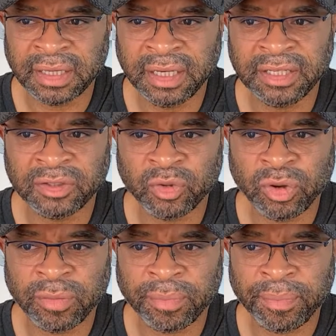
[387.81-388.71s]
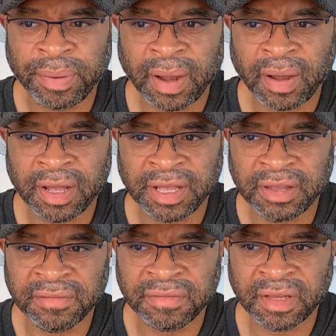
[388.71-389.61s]
leading to an
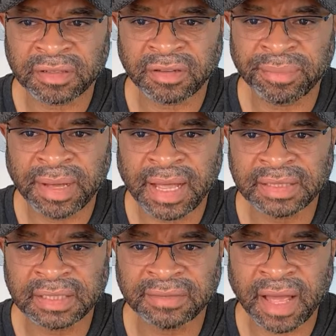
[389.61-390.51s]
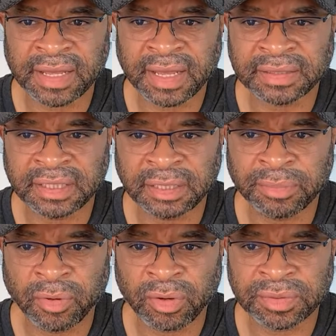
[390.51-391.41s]
influx of positive ions and
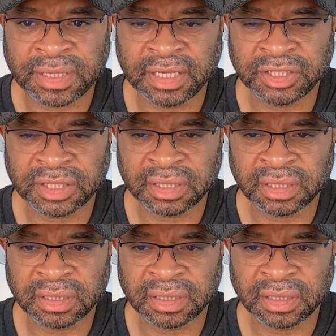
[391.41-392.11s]
depolarization.